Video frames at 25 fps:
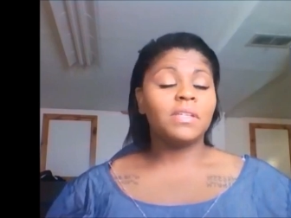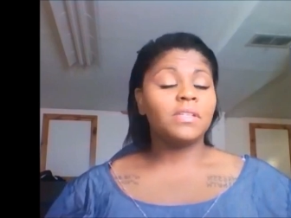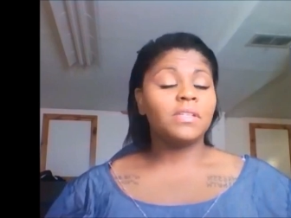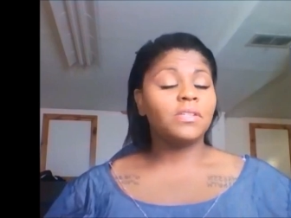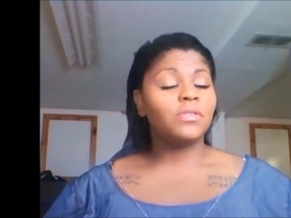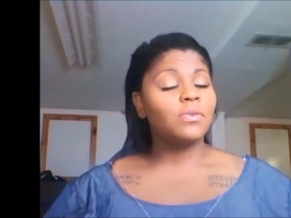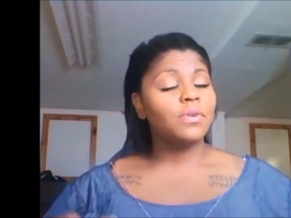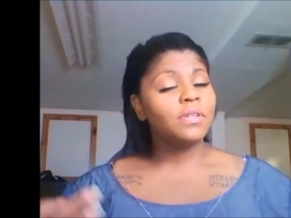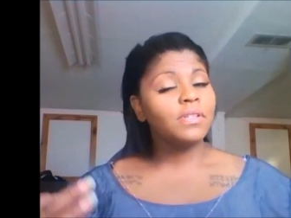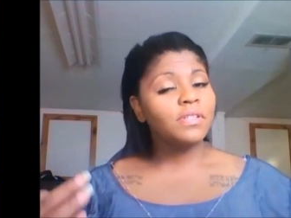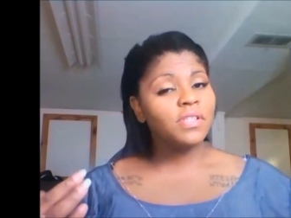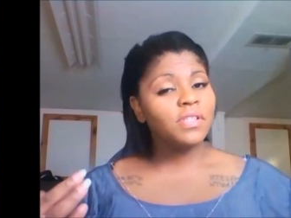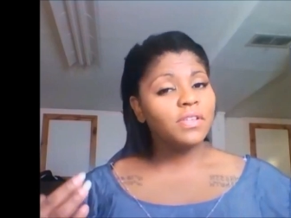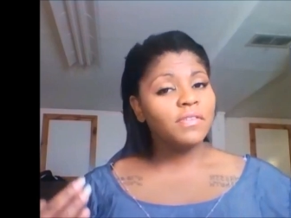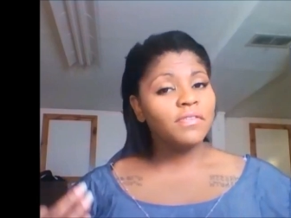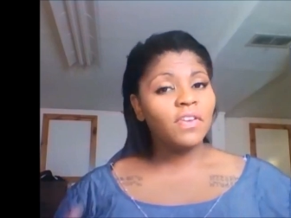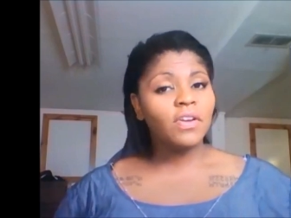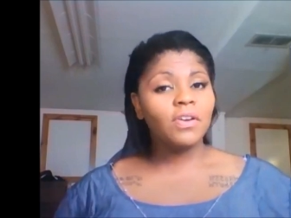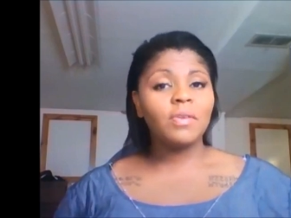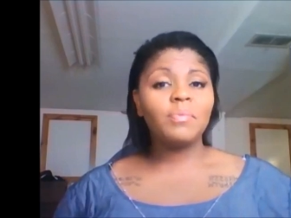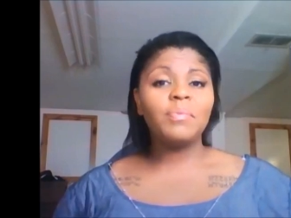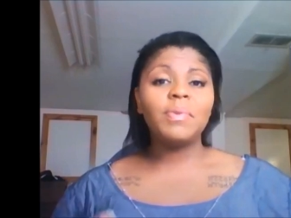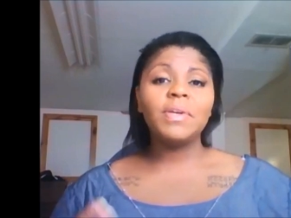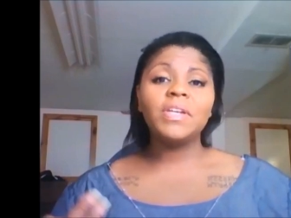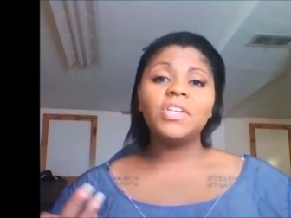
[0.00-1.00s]
So there's a
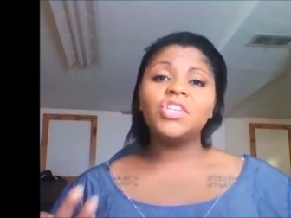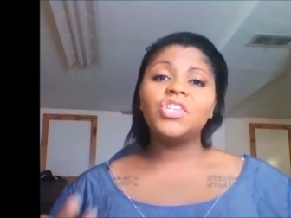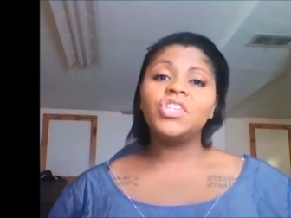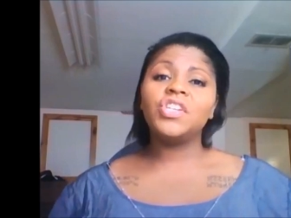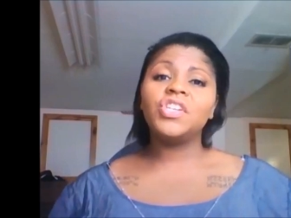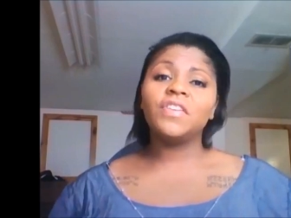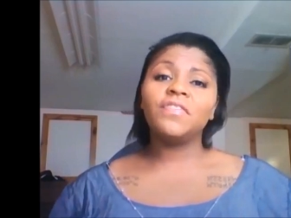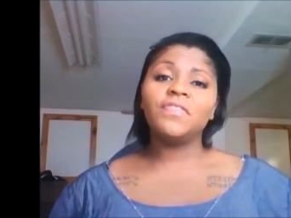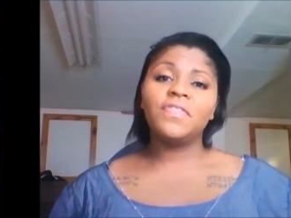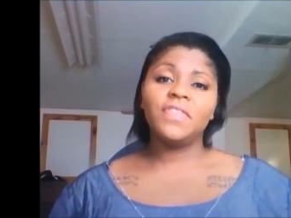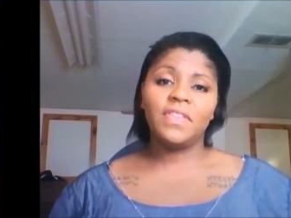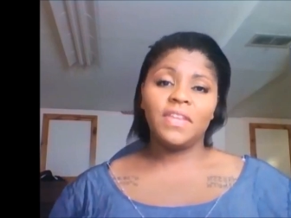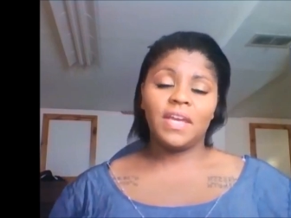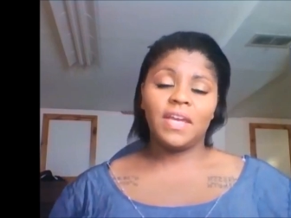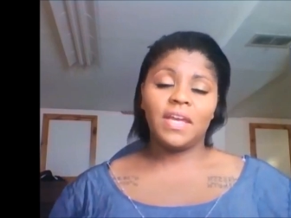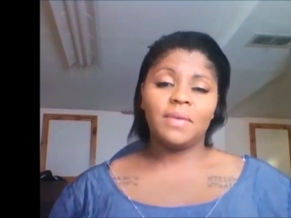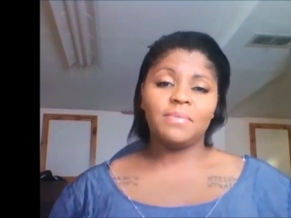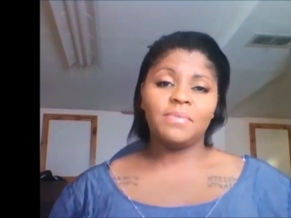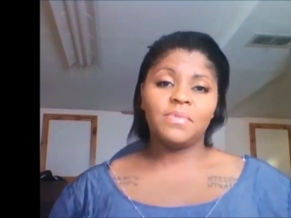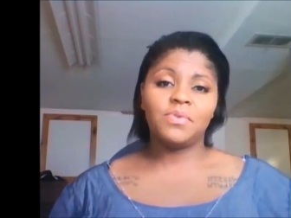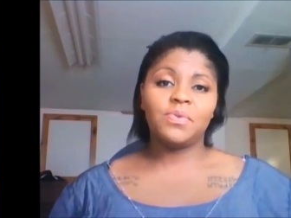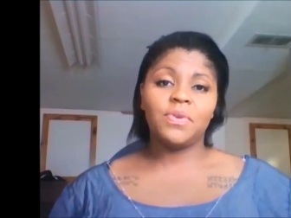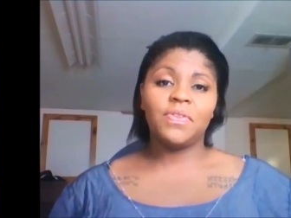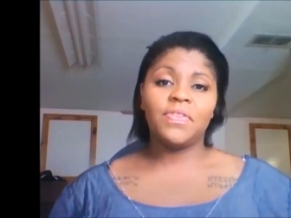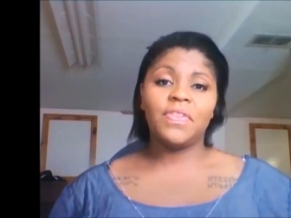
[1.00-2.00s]
very big shift that
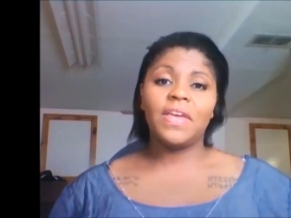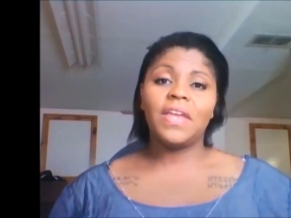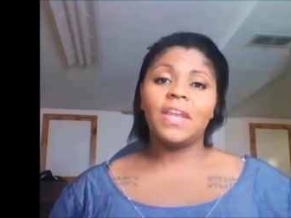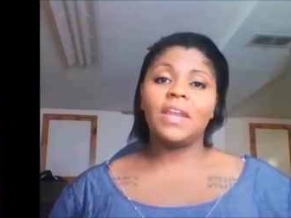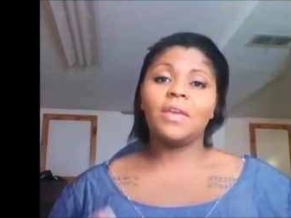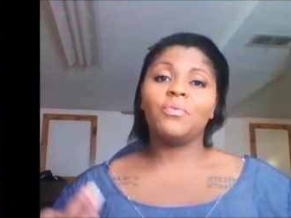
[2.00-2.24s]
comes with it.